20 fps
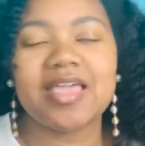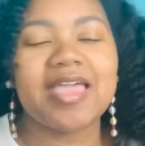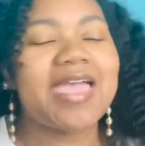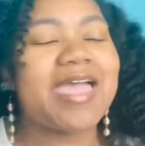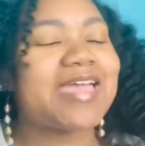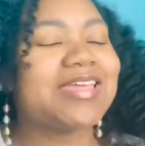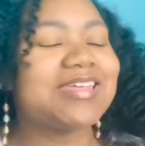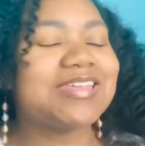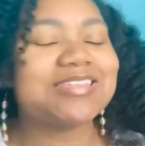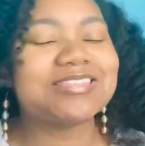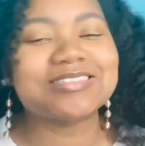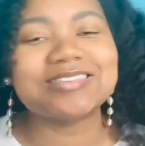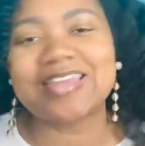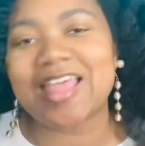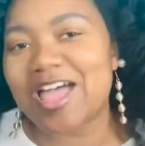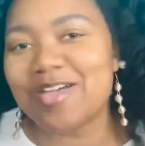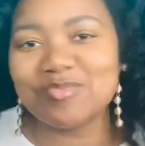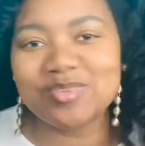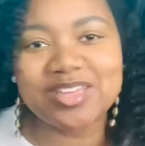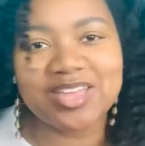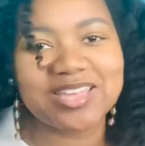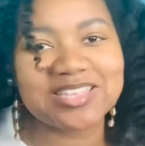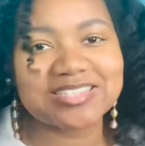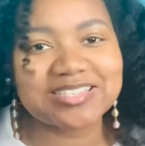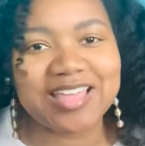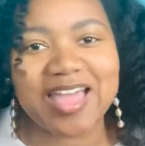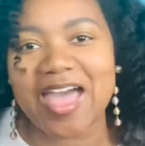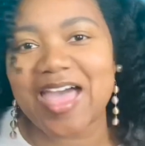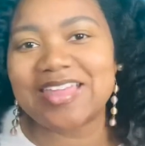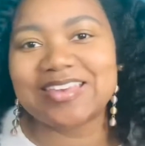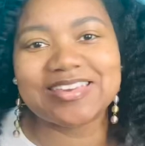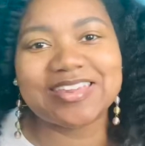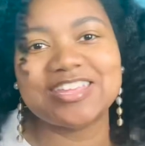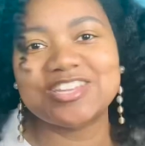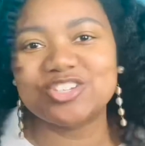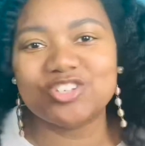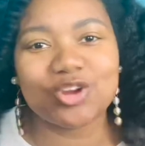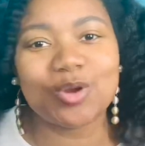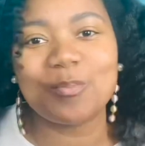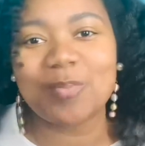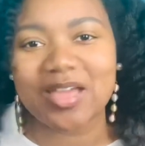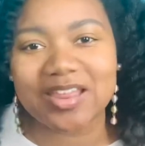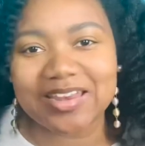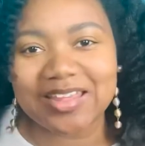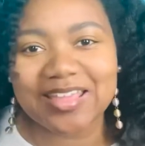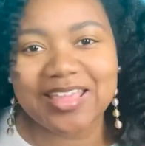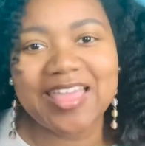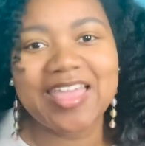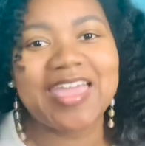And it is not because God needs your money.